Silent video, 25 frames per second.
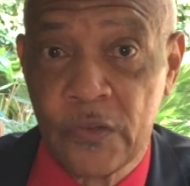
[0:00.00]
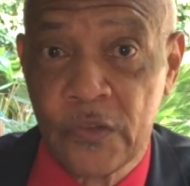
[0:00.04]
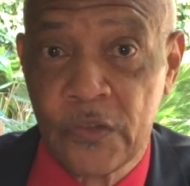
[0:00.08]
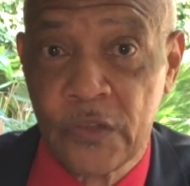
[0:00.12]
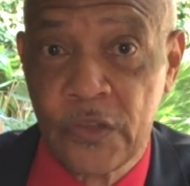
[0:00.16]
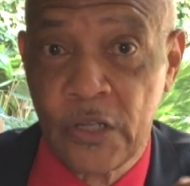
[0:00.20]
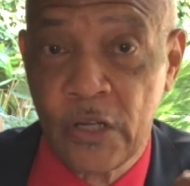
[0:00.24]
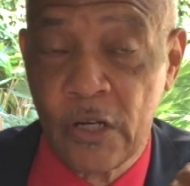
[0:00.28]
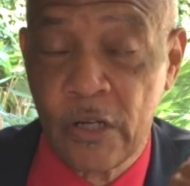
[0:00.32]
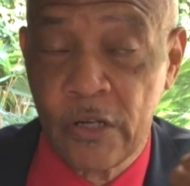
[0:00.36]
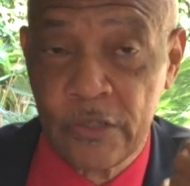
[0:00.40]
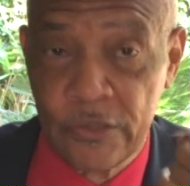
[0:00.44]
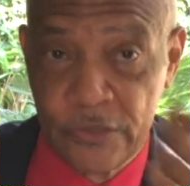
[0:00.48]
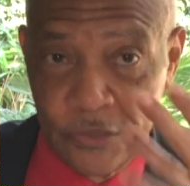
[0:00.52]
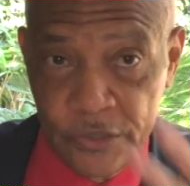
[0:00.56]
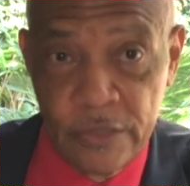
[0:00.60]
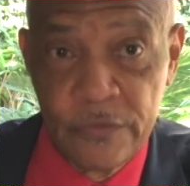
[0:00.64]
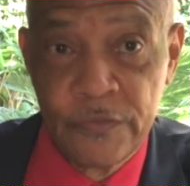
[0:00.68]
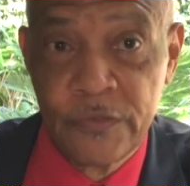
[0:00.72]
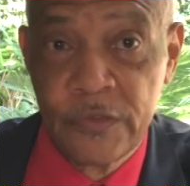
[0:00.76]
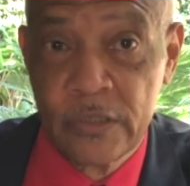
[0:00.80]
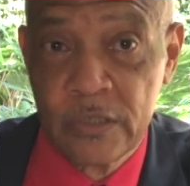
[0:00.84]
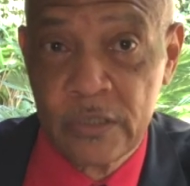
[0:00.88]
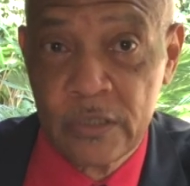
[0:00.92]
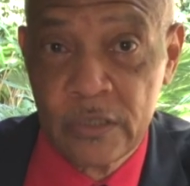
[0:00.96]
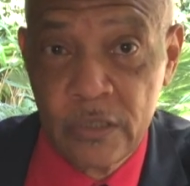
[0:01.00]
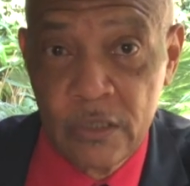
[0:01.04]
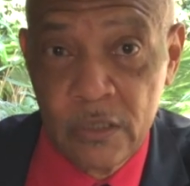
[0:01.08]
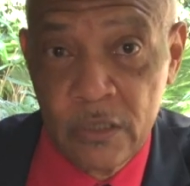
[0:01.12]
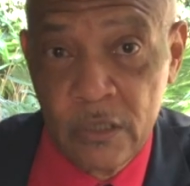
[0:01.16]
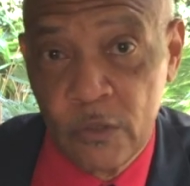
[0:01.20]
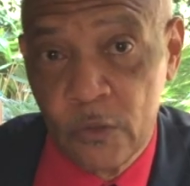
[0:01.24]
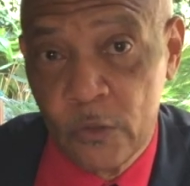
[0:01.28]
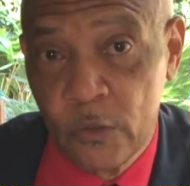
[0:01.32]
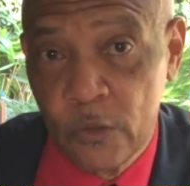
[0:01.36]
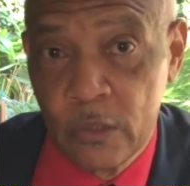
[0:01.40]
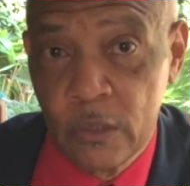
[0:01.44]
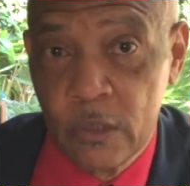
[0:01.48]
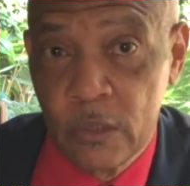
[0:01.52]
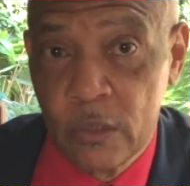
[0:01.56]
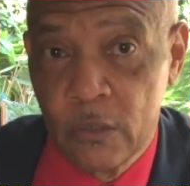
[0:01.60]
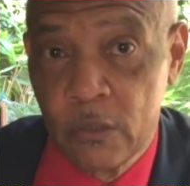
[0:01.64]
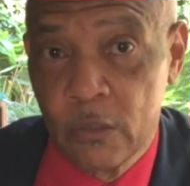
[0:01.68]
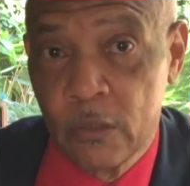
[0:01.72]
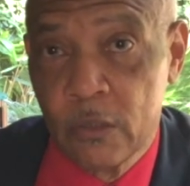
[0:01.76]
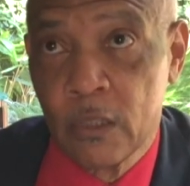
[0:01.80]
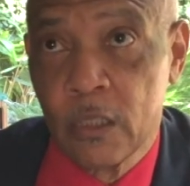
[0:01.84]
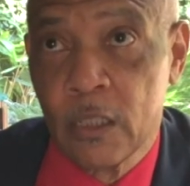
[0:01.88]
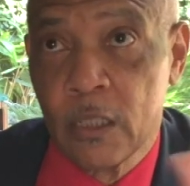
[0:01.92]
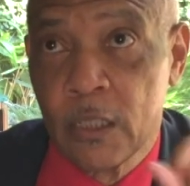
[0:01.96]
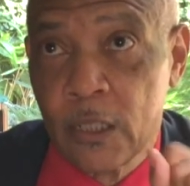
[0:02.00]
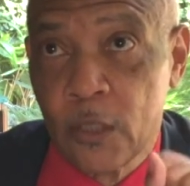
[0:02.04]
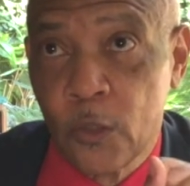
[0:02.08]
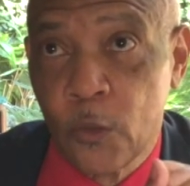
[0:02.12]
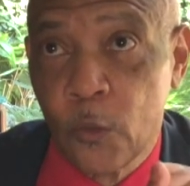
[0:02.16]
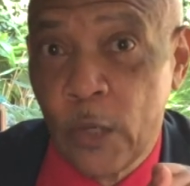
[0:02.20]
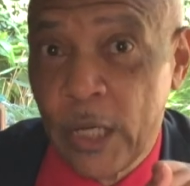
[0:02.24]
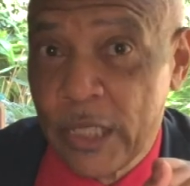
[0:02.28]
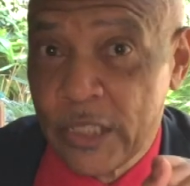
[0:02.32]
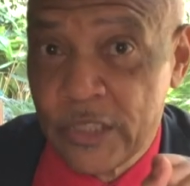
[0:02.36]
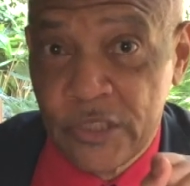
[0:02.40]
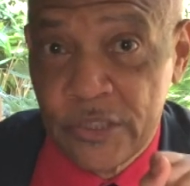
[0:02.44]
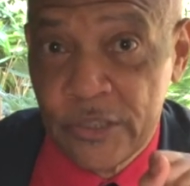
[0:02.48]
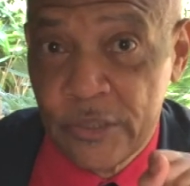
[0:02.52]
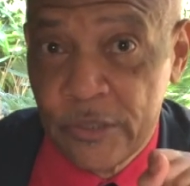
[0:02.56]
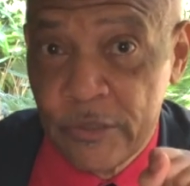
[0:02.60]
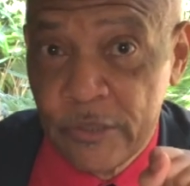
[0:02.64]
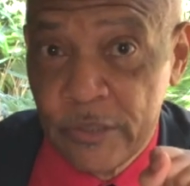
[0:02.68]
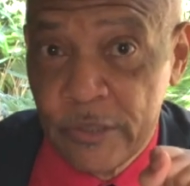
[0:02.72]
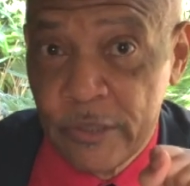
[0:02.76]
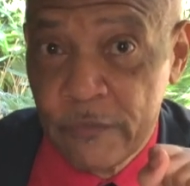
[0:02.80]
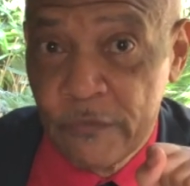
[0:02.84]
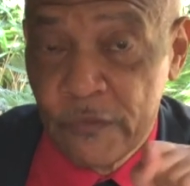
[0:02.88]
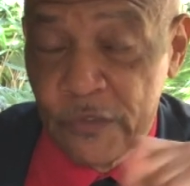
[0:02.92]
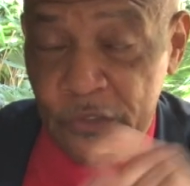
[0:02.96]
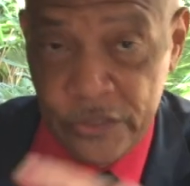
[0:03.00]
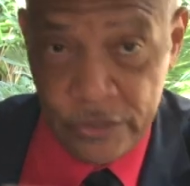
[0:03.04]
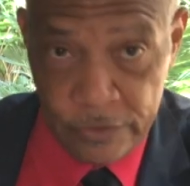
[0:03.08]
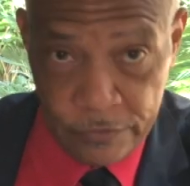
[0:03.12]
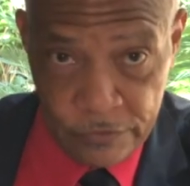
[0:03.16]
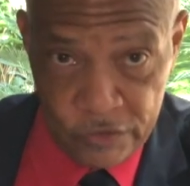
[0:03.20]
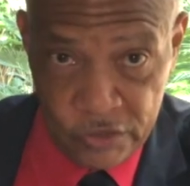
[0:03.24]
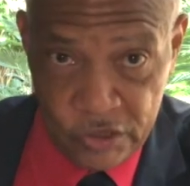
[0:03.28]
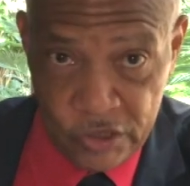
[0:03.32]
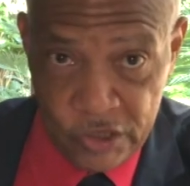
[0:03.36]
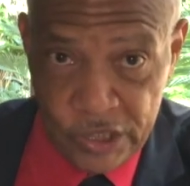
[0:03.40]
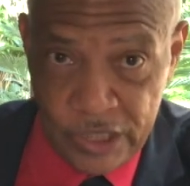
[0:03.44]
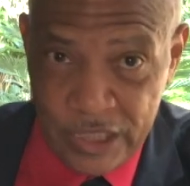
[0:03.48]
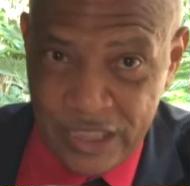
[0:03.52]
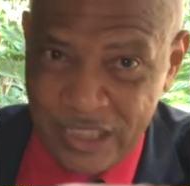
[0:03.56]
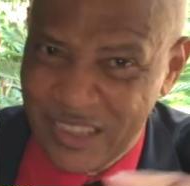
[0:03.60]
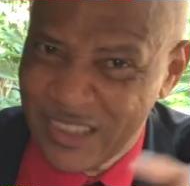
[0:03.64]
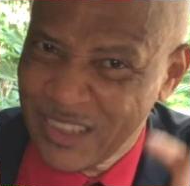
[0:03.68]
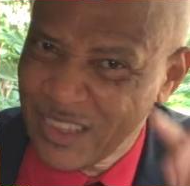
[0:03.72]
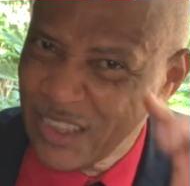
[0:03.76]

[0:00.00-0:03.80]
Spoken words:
There are different criteria for different states.